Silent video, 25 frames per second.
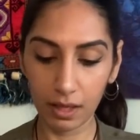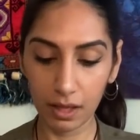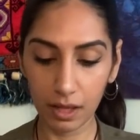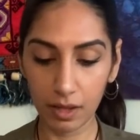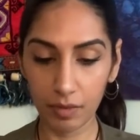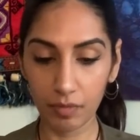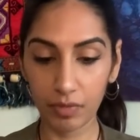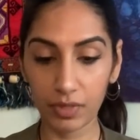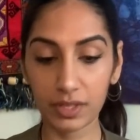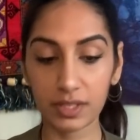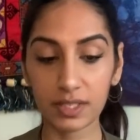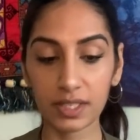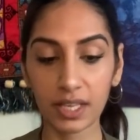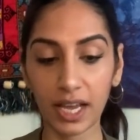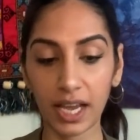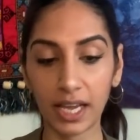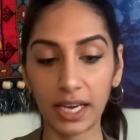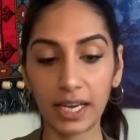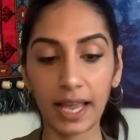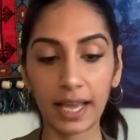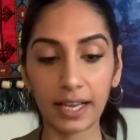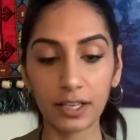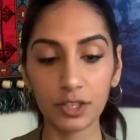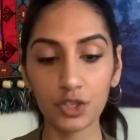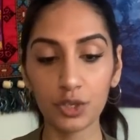This
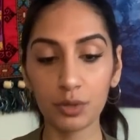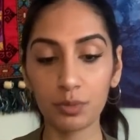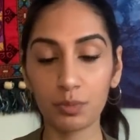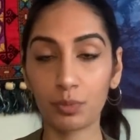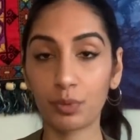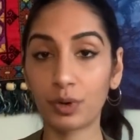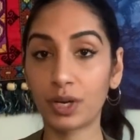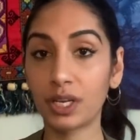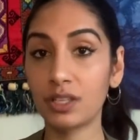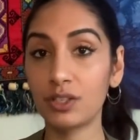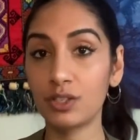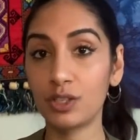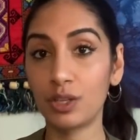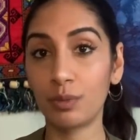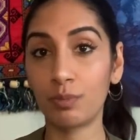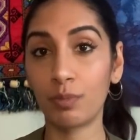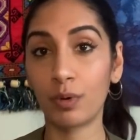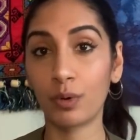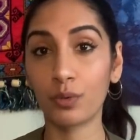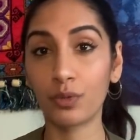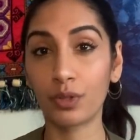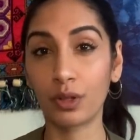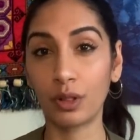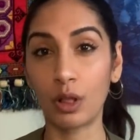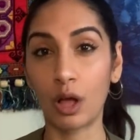connection brings you
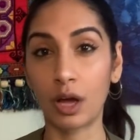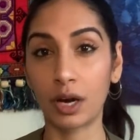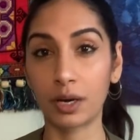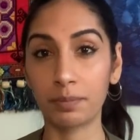both a lot of